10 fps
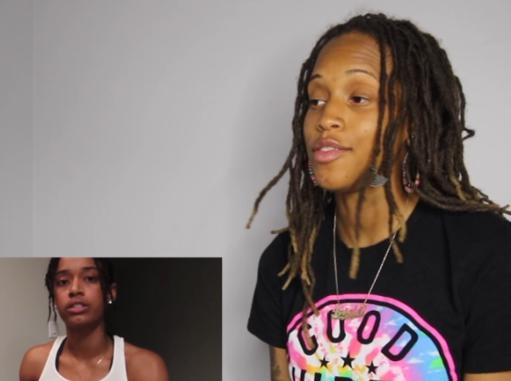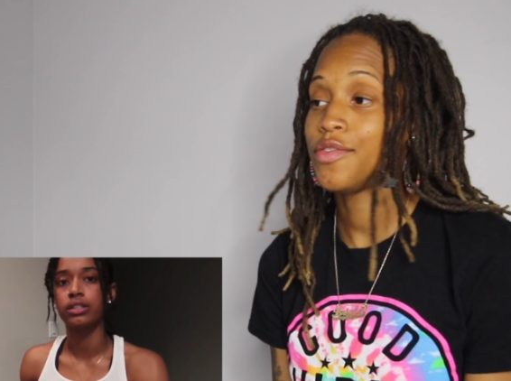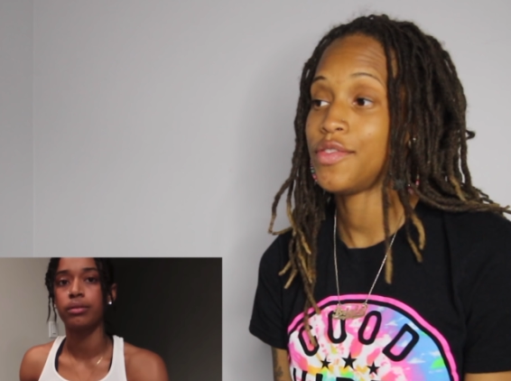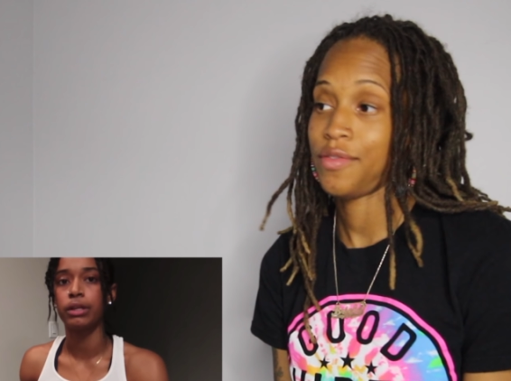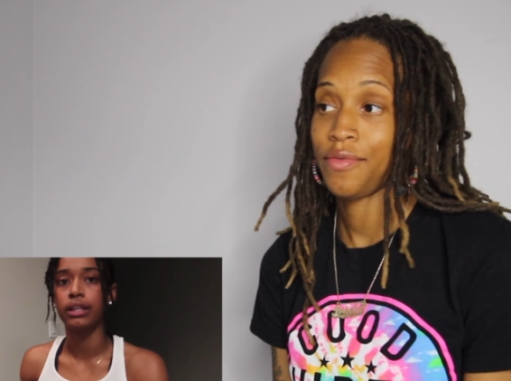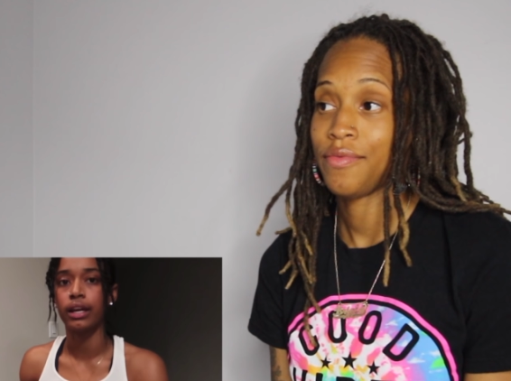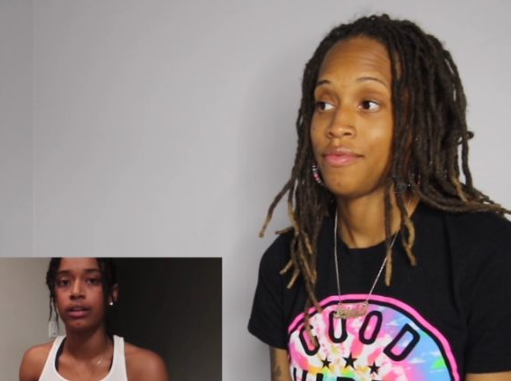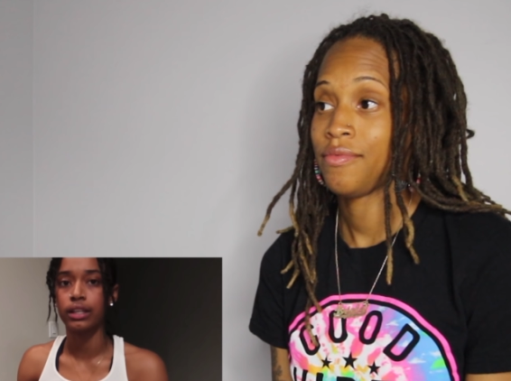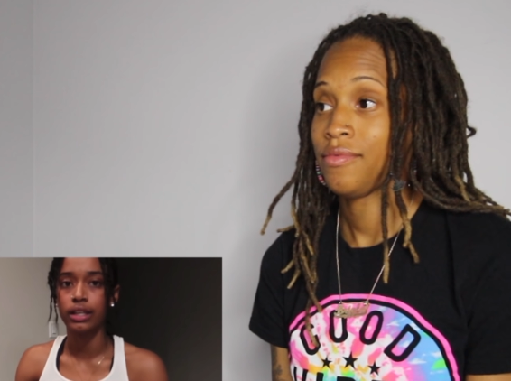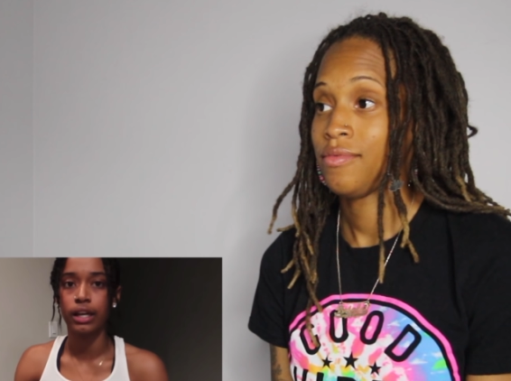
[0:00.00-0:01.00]
Speaker 1: to turn me
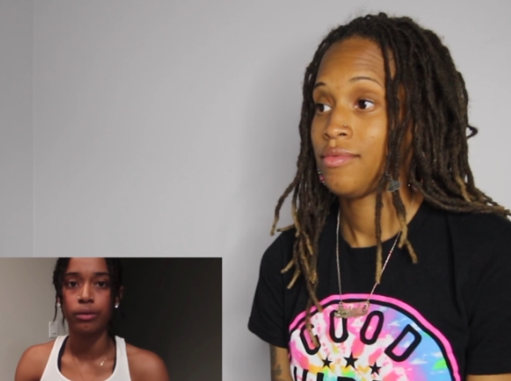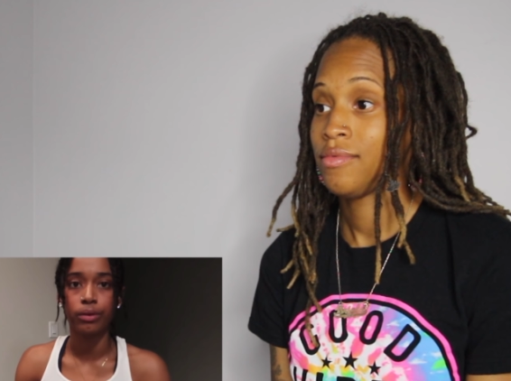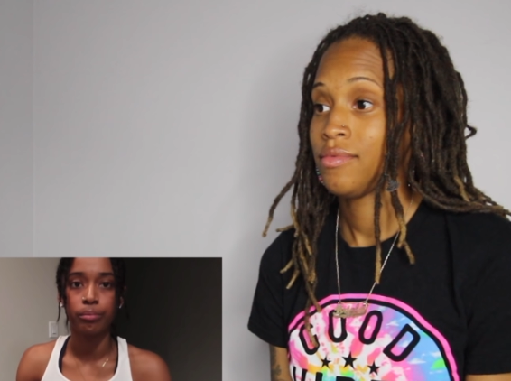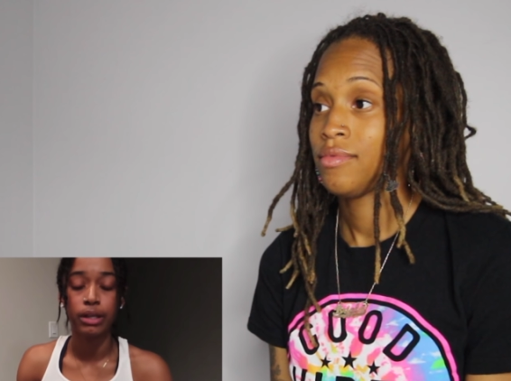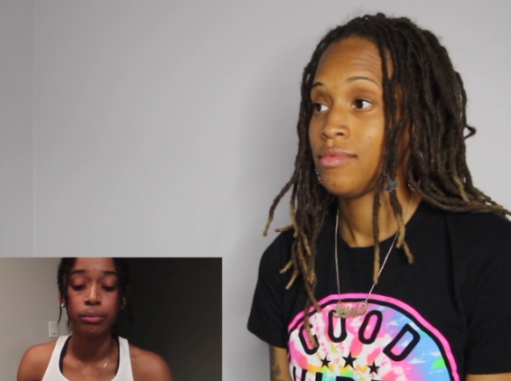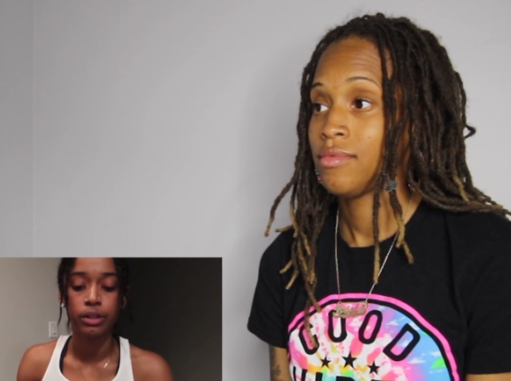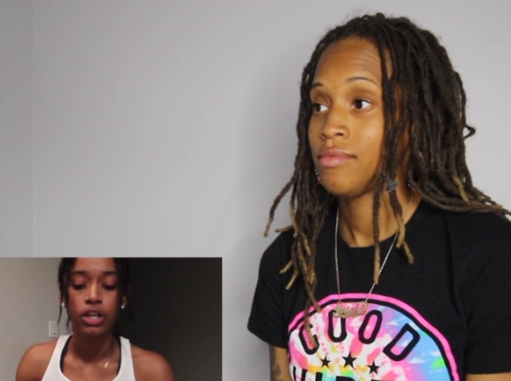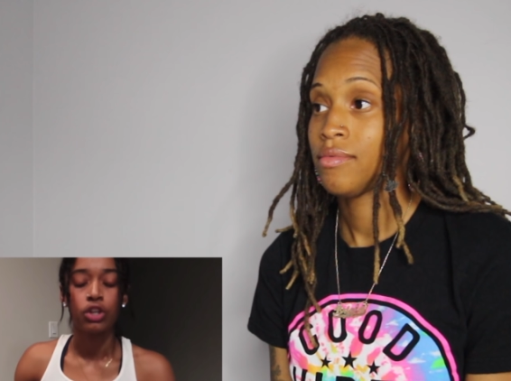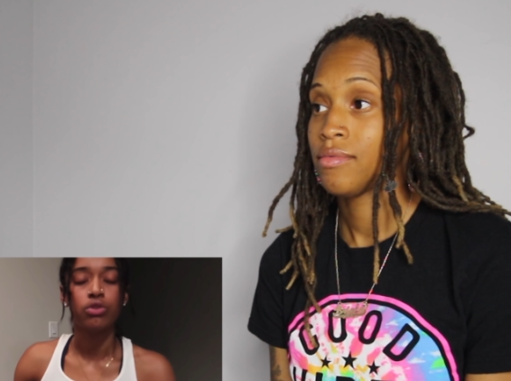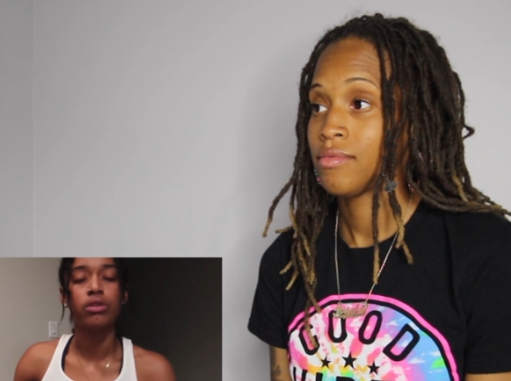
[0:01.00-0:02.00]
down, Kiana, remember,
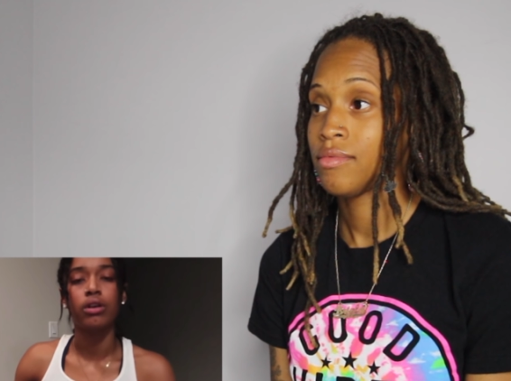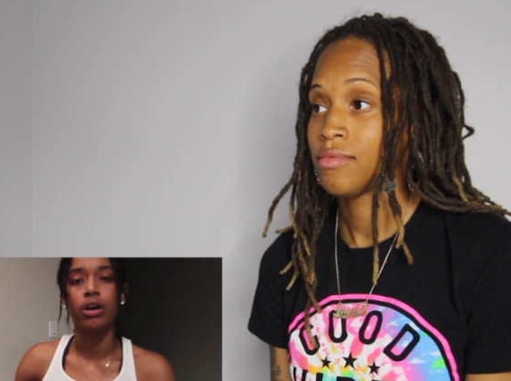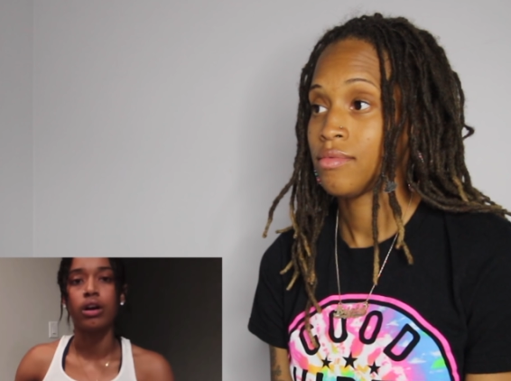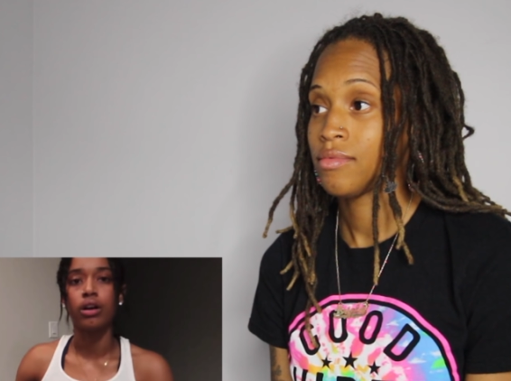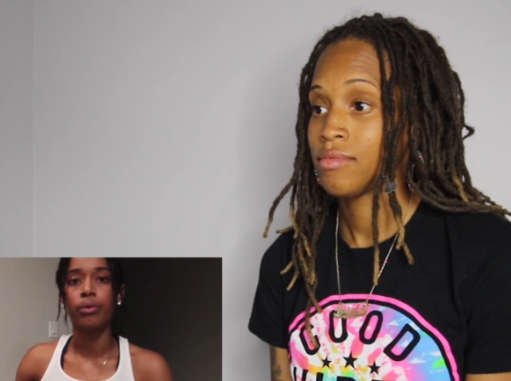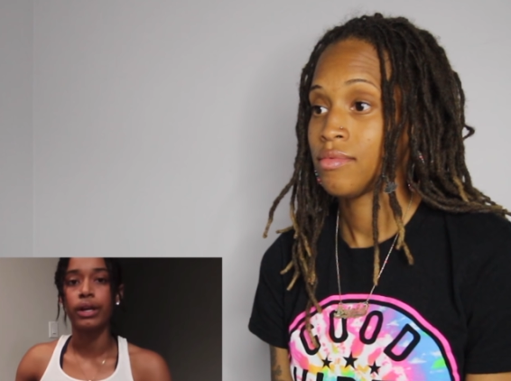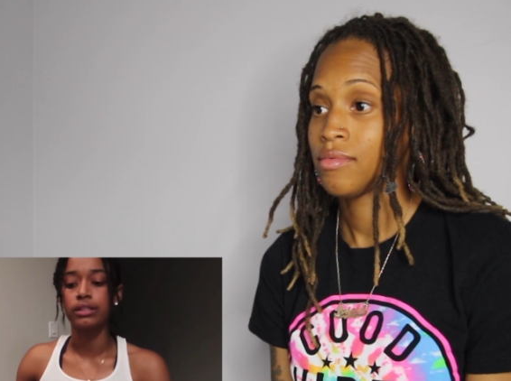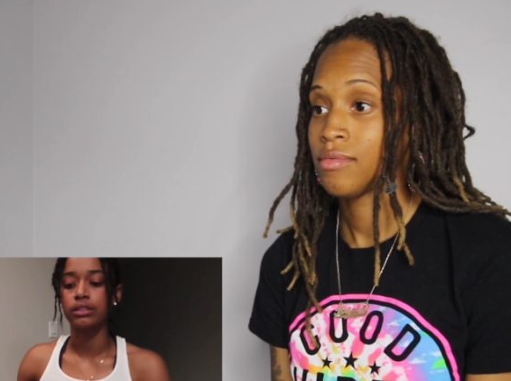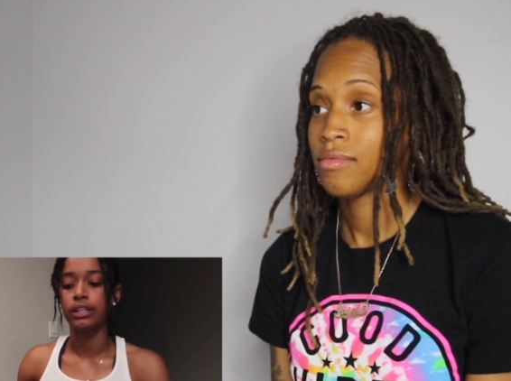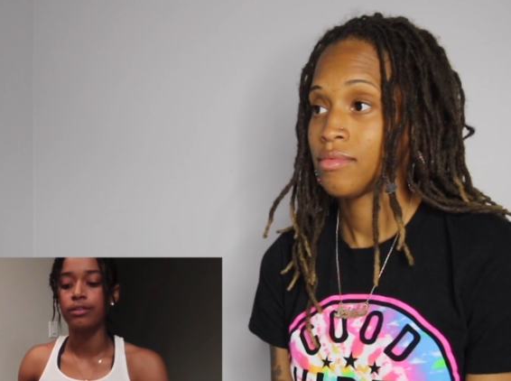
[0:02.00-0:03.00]
you gonna always
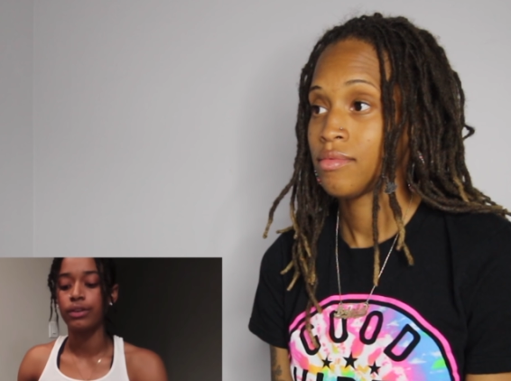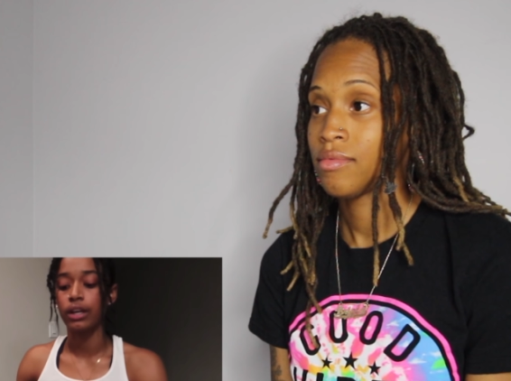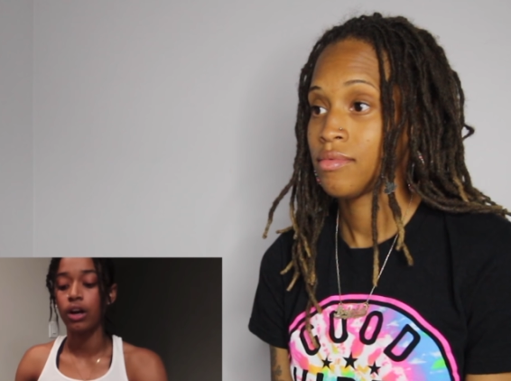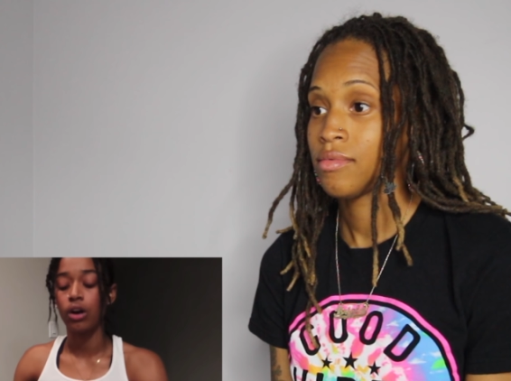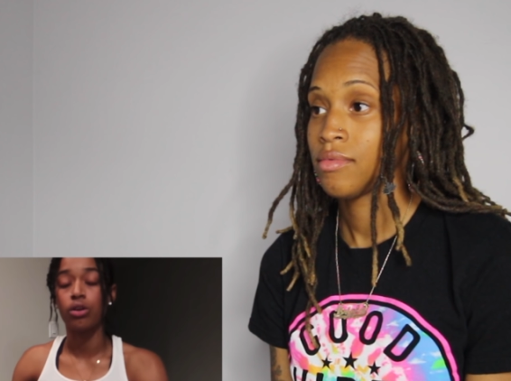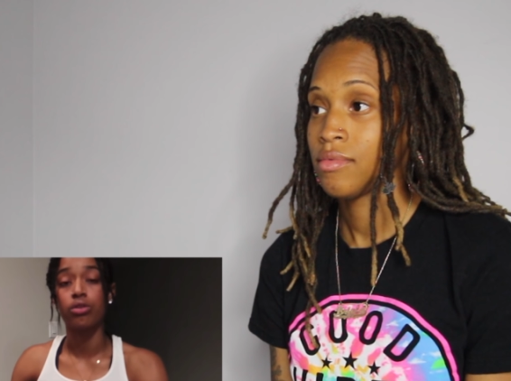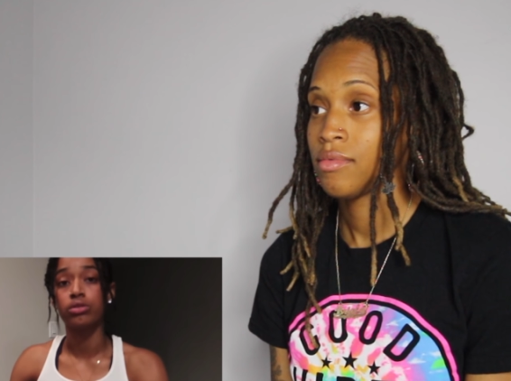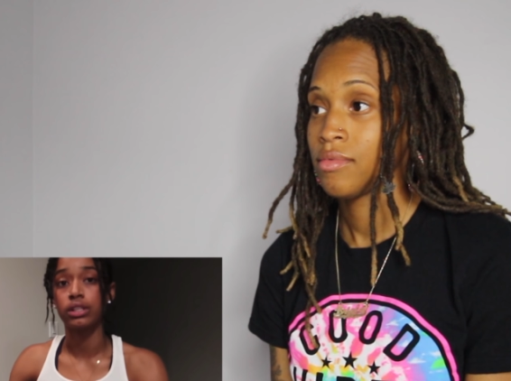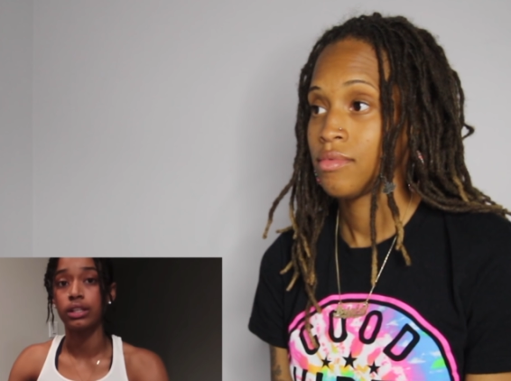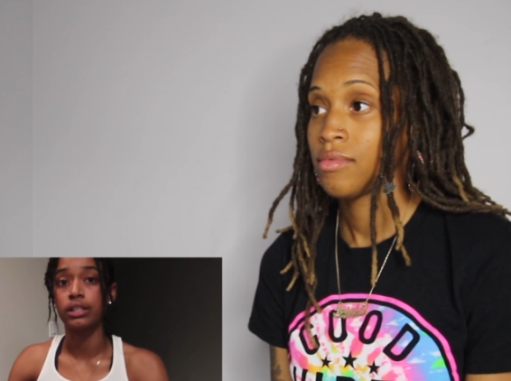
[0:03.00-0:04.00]
leave in
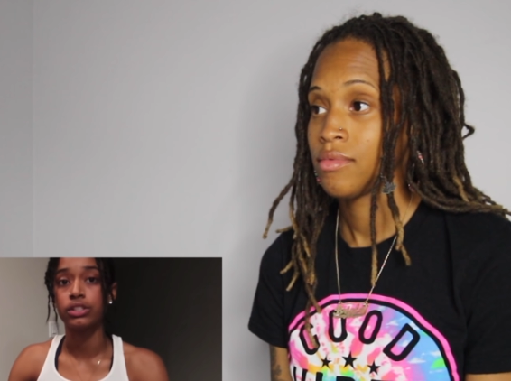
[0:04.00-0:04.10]
holes in this